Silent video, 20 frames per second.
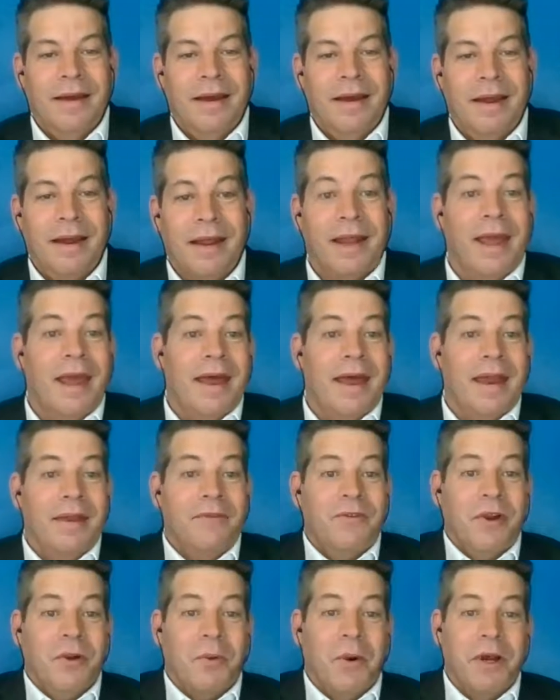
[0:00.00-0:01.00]
And again,
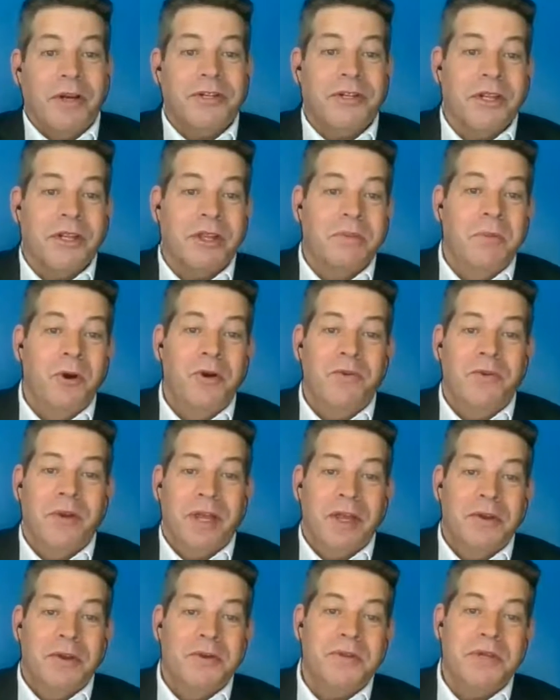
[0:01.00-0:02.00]
if you're watching the movie,
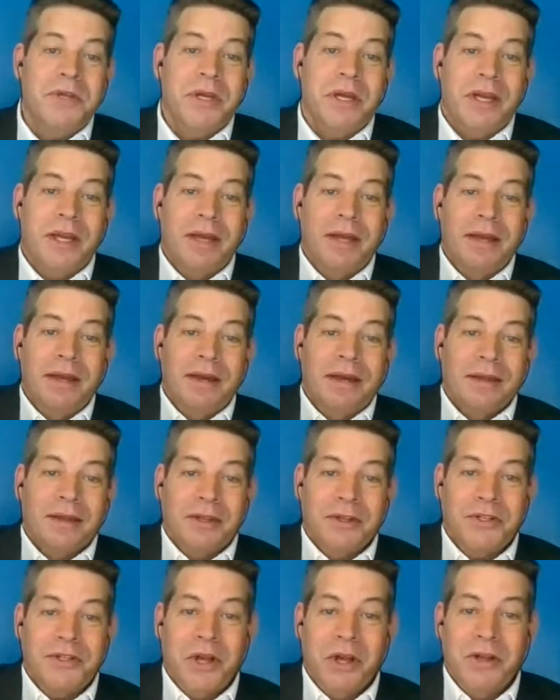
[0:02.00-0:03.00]
you see
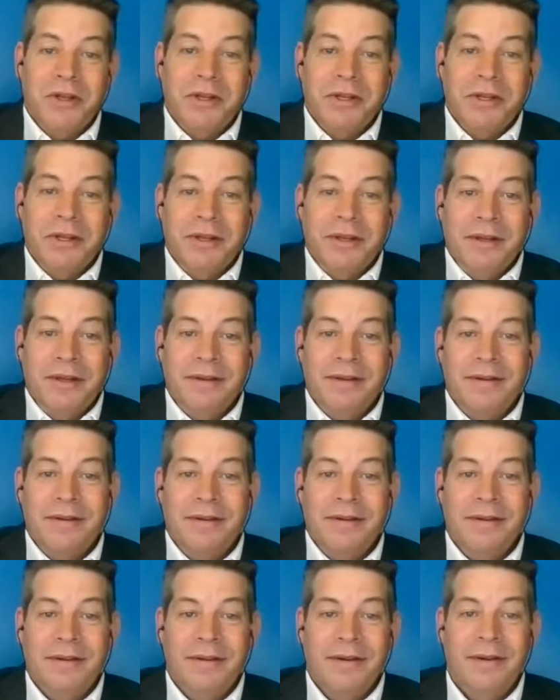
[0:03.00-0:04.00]
LaShonda,
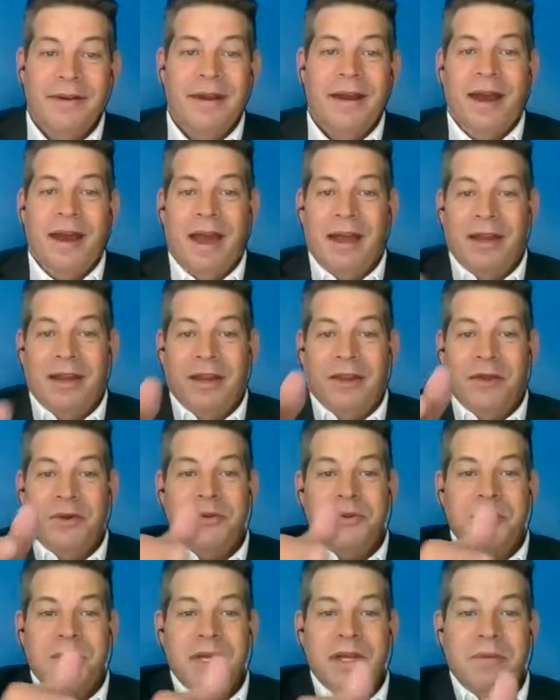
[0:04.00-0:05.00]
and you
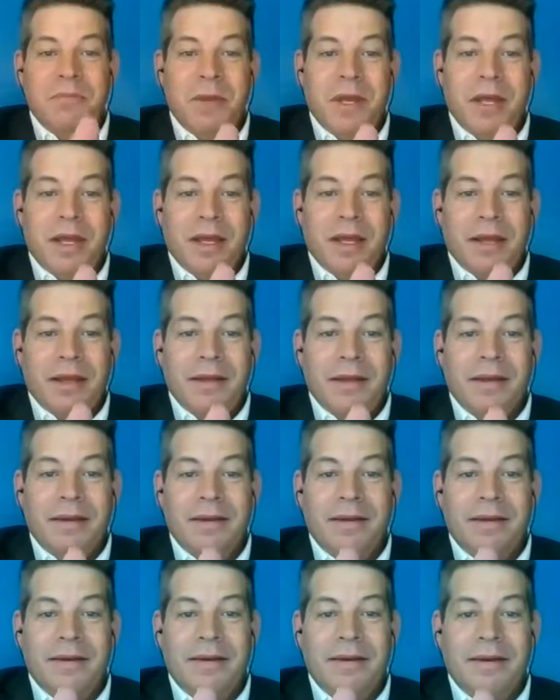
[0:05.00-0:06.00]
see me,
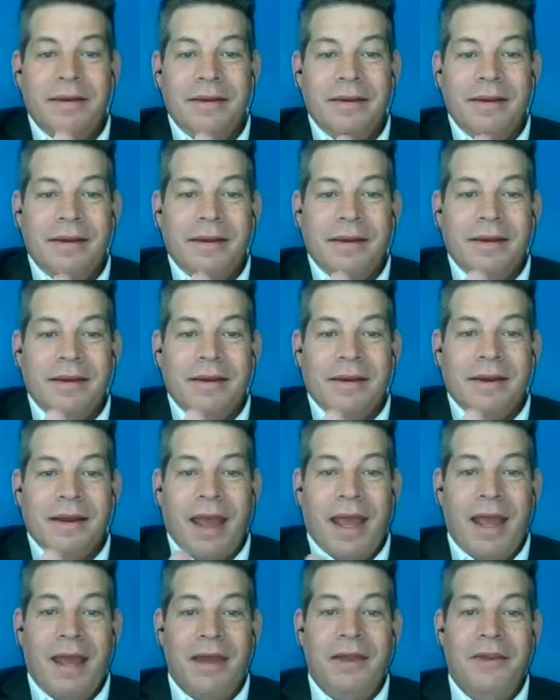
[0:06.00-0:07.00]

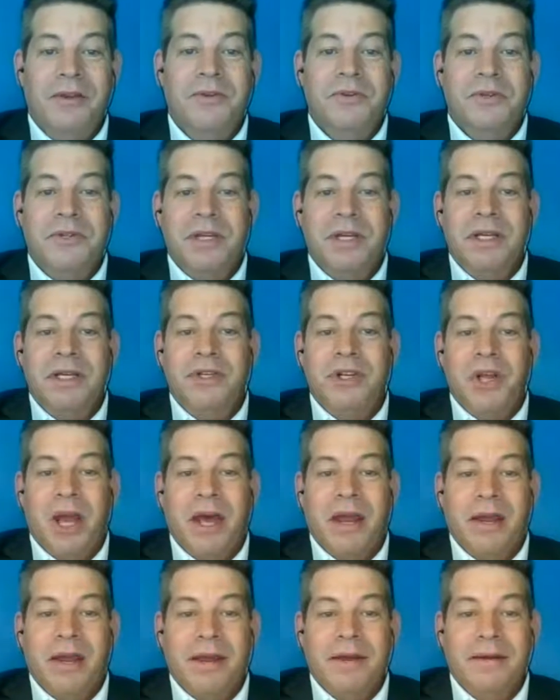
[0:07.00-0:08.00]
and you see
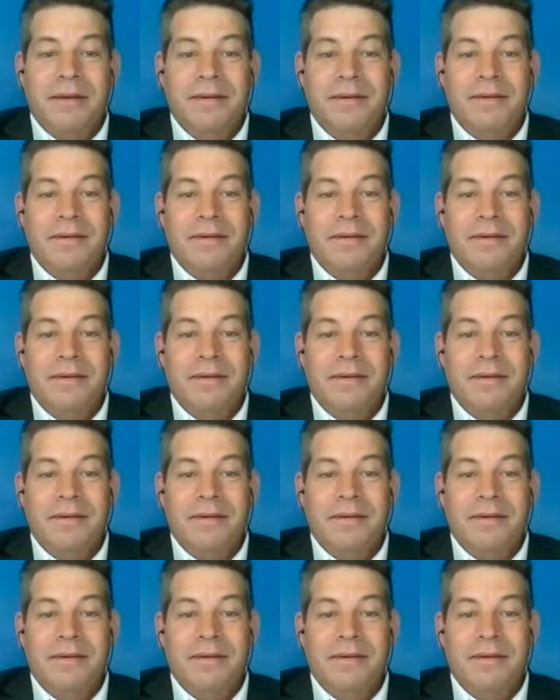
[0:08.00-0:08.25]
Jana.